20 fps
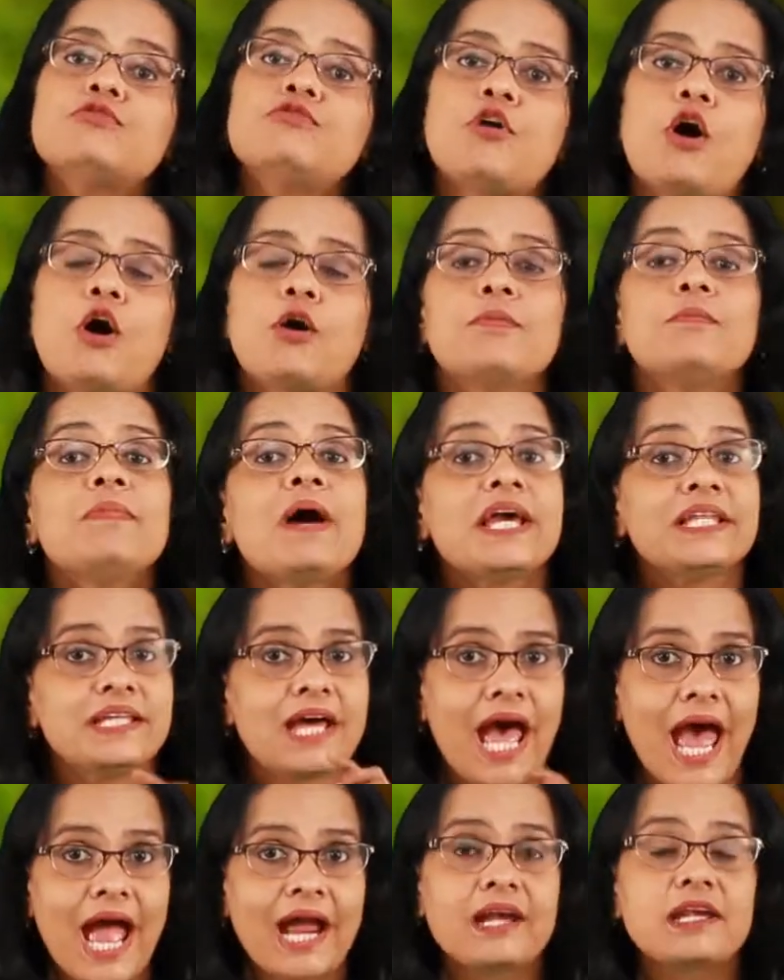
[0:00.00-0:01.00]
formed by
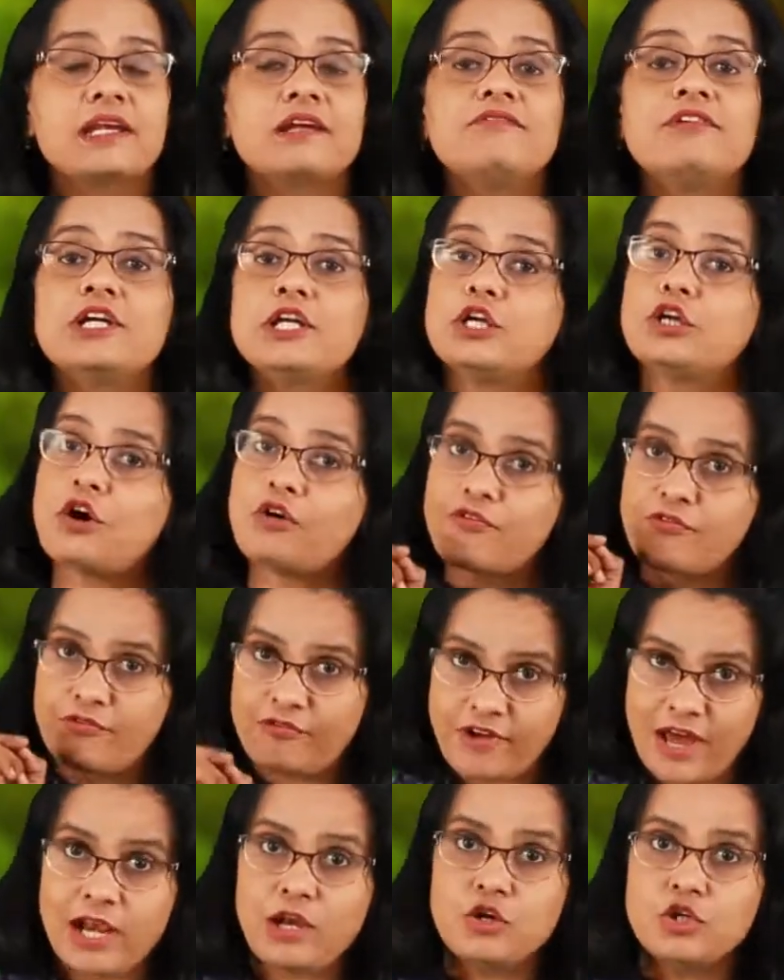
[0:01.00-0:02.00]
the activity of
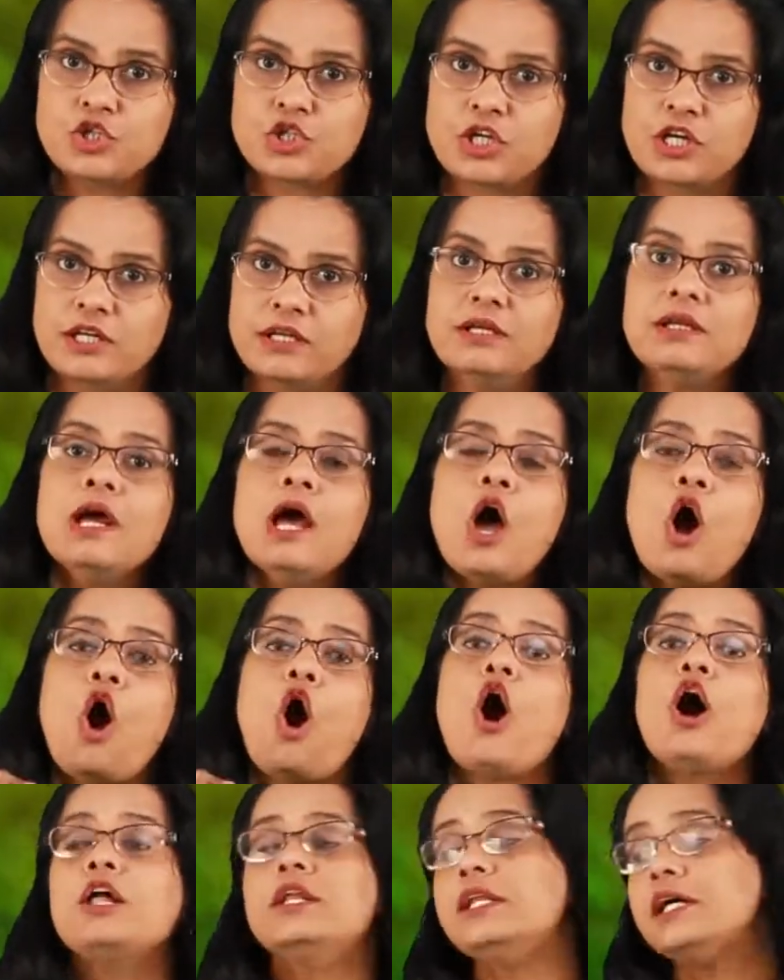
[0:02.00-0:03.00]
phellogen
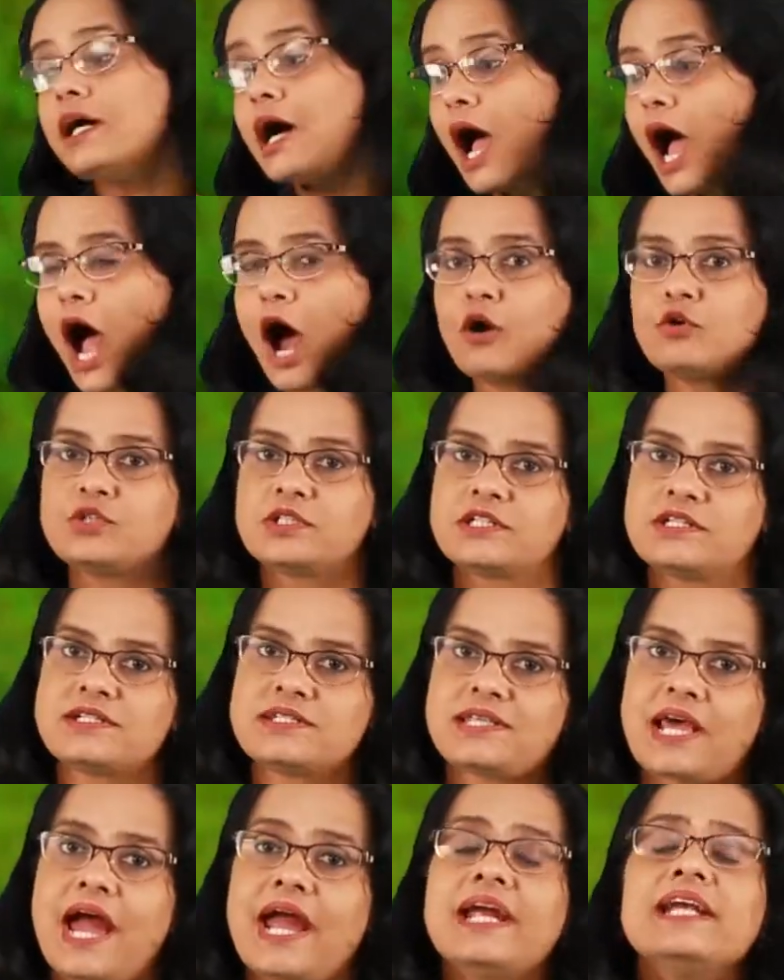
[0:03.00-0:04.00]
on the outer
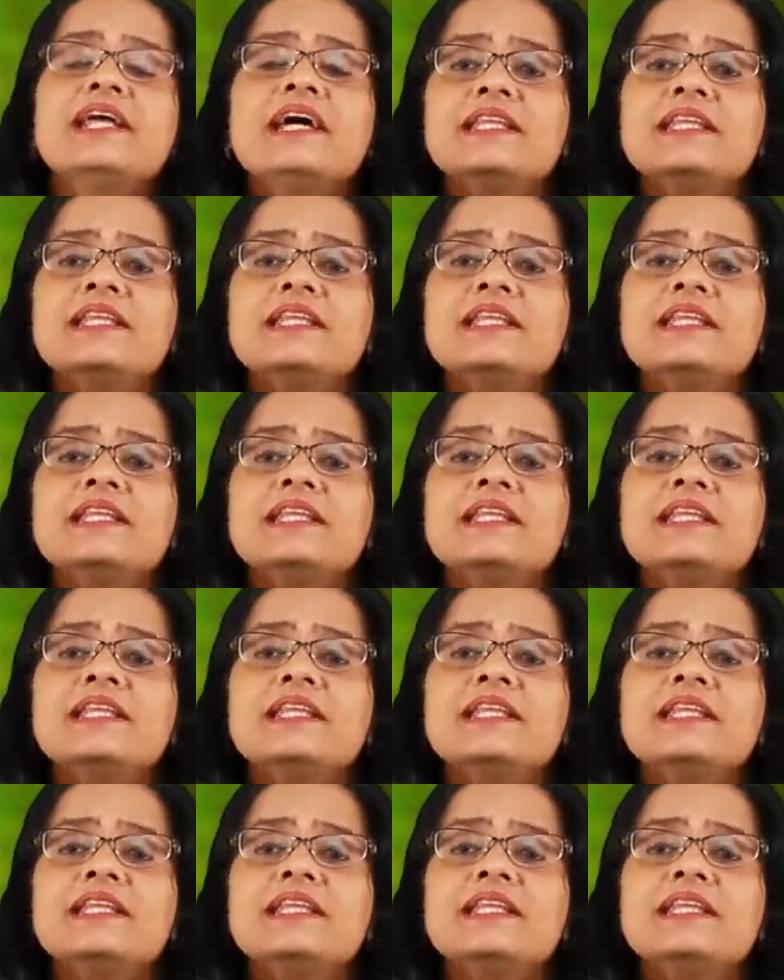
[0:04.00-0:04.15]
side,